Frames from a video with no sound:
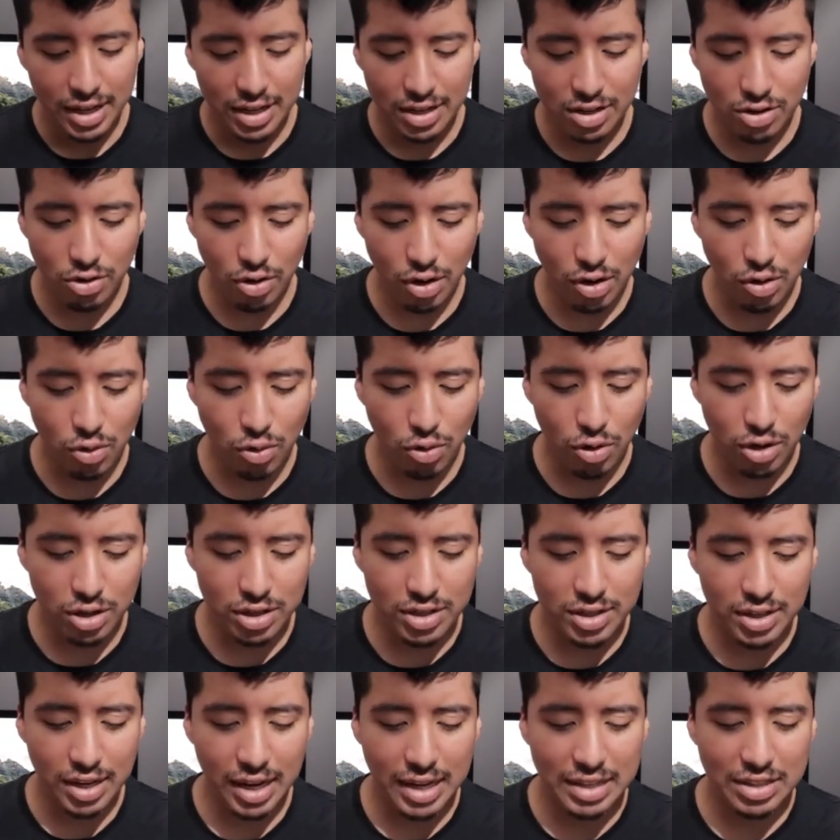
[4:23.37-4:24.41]
So of
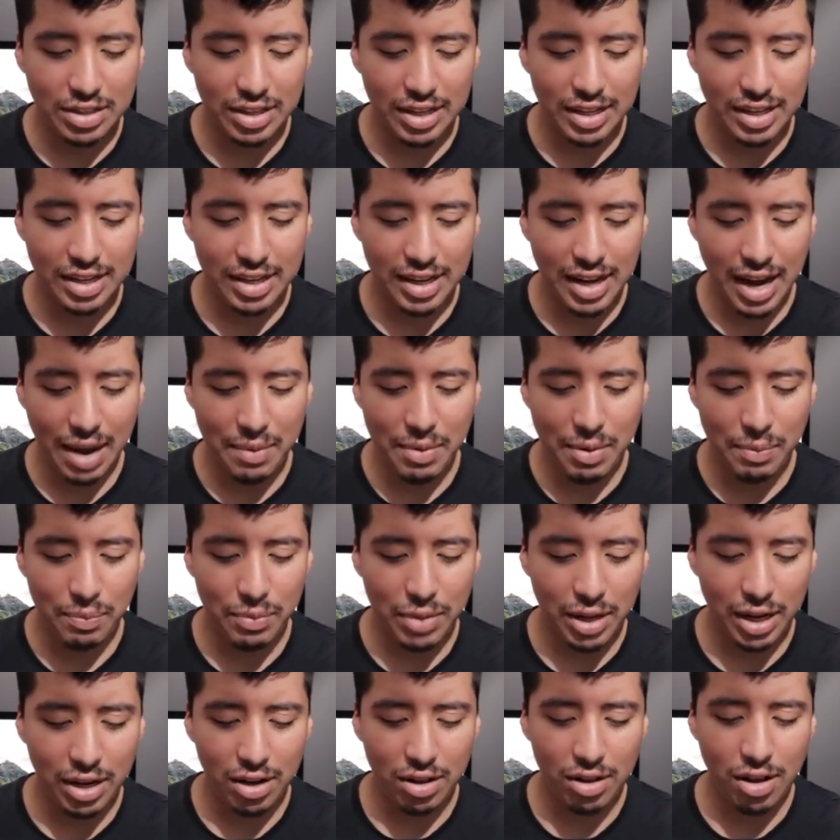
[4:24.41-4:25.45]
course, as you can see, I've been
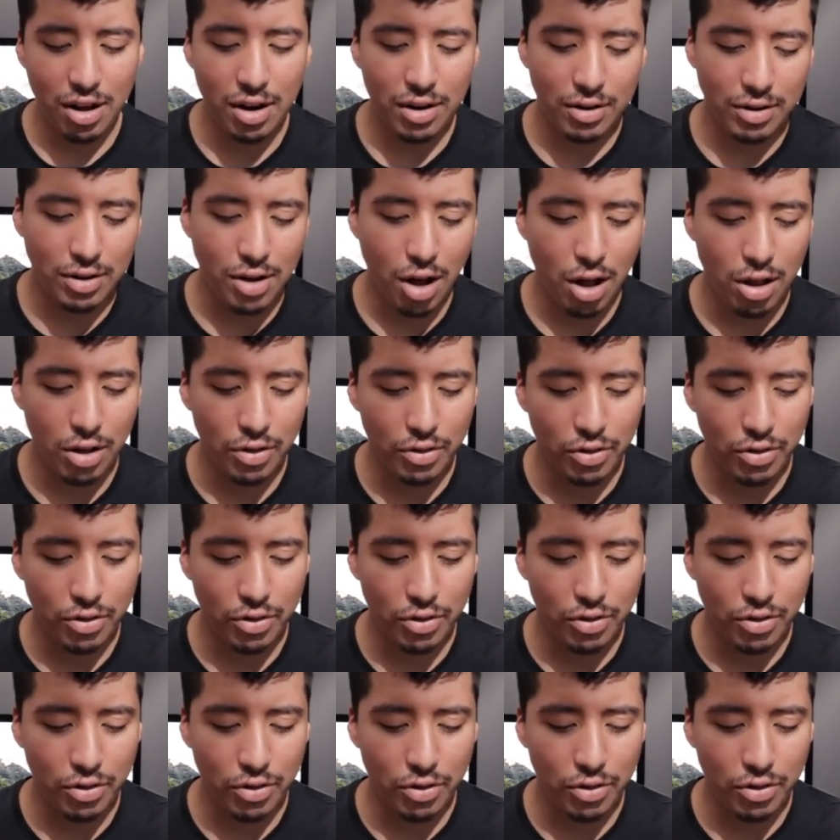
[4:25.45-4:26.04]
playing a lot of Call